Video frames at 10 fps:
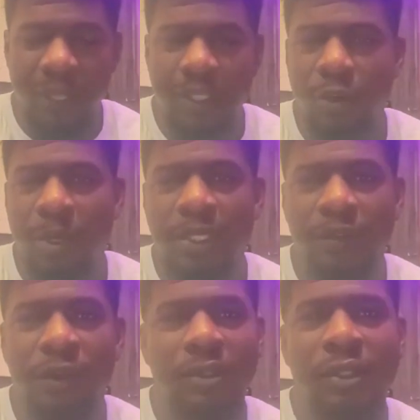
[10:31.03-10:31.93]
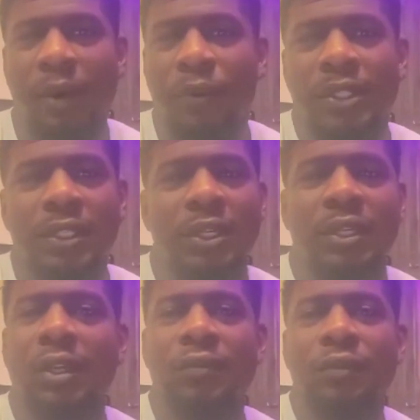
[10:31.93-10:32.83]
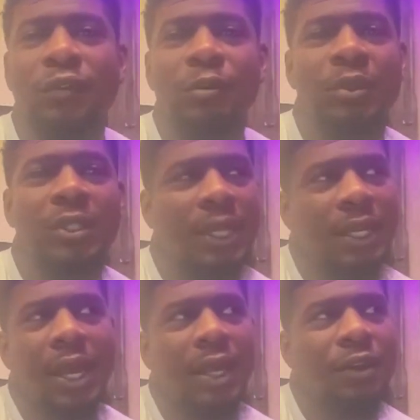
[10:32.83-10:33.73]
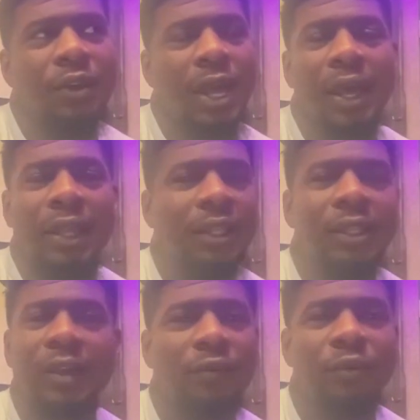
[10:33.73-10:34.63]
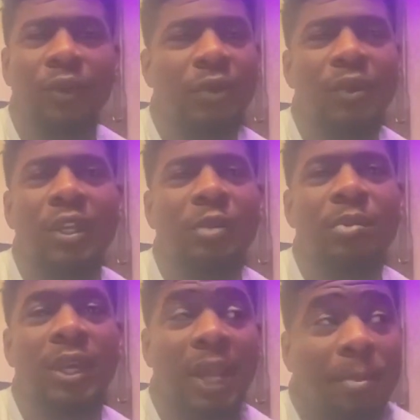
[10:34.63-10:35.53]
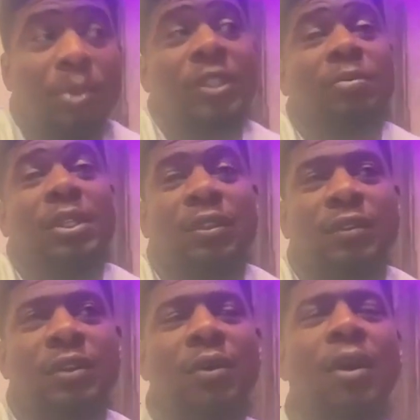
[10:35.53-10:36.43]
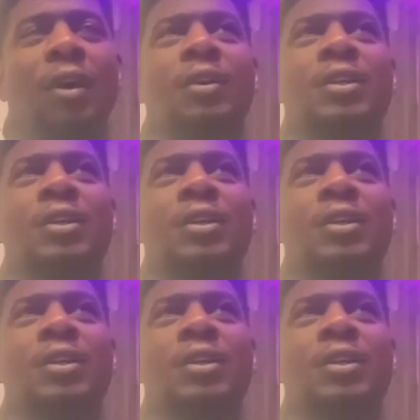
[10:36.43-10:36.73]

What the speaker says: I told myself I wasn't good enough. You feel me? It's like, nah, you're not at the level you need to be. And I pushed myself to go harder.